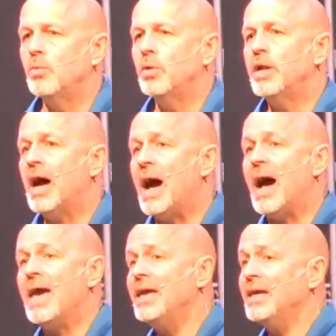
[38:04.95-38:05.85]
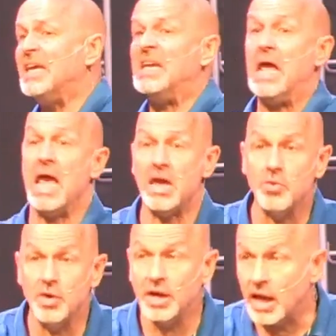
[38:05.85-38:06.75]
When I get
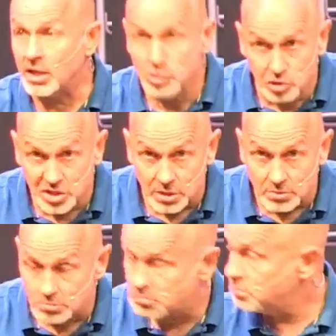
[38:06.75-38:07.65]
angry and I lose it,